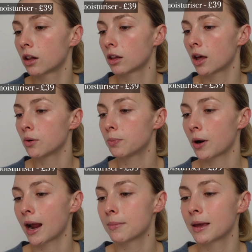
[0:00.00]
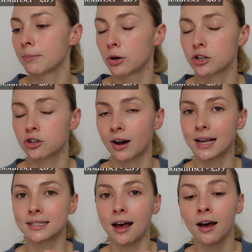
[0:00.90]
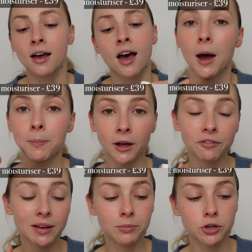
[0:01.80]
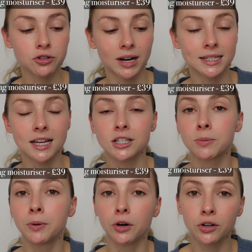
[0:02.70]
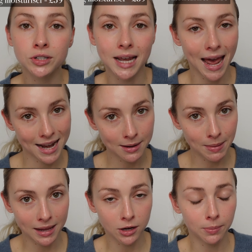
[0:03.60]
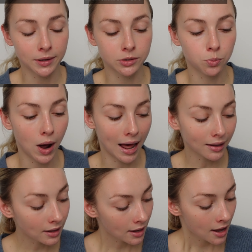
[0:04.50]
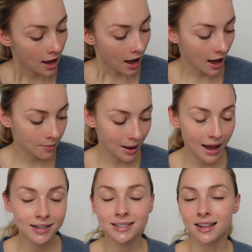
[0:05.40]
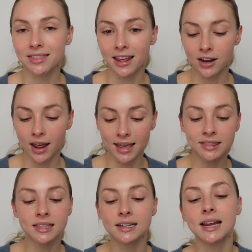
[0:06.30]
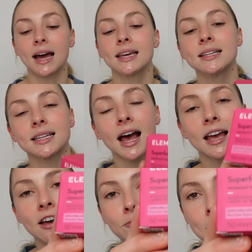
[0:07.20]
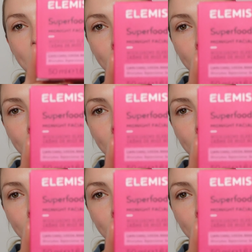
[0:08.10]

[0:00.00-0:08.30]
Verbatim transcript: Glow Priming Moisturizer, a perfect moisturizer to put under any makeup as well. Um, and then in the night, I have been